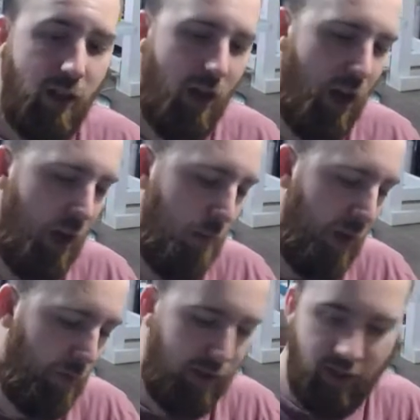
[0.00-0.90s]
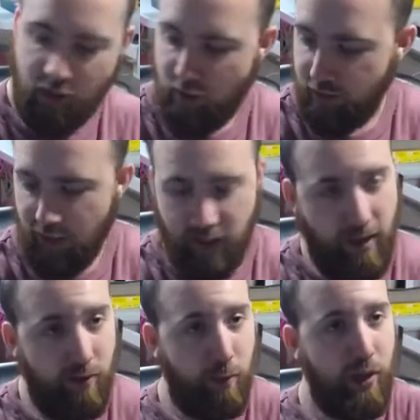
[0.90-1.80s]
Um, and what they do is they allow
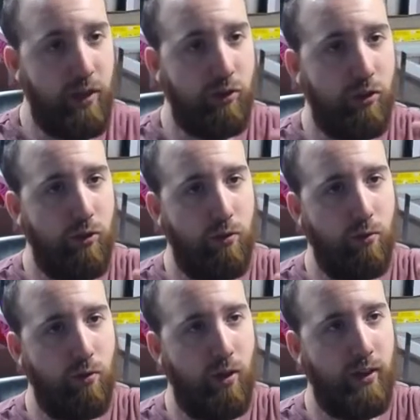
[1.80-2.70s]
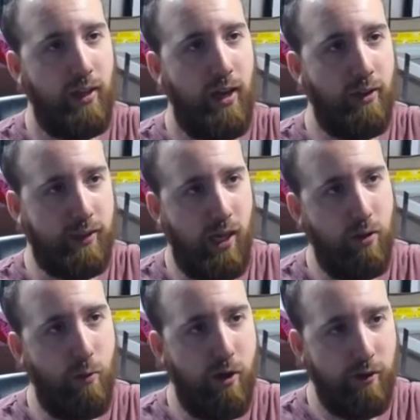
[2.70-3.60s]
the plant to get outside the
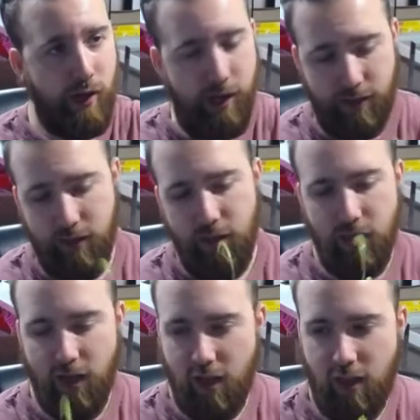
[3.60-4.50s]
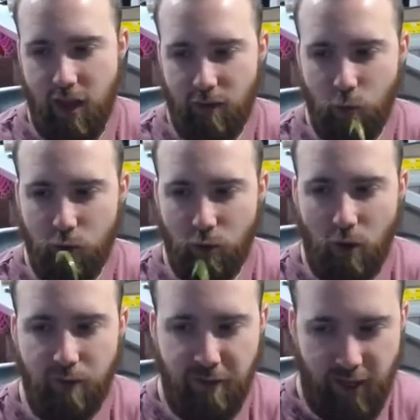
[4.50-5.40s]
waterline, and that will grow
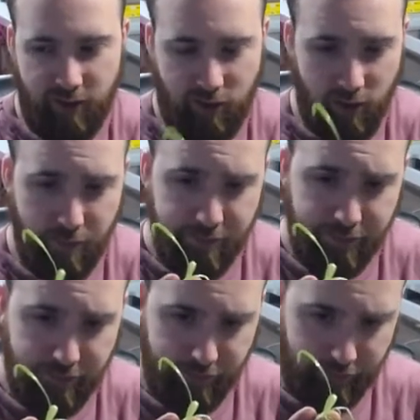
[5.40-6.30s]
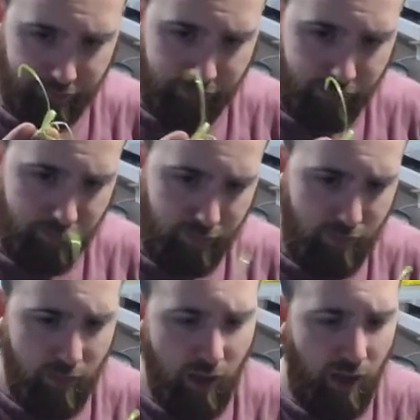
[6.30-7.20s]
faster.
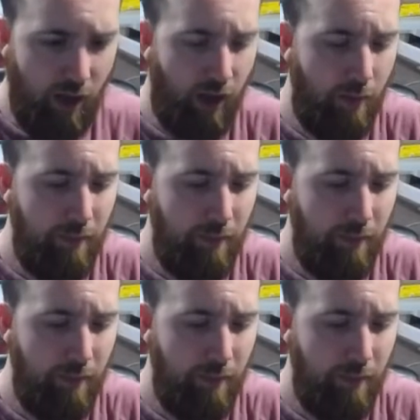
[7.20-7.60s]
Um,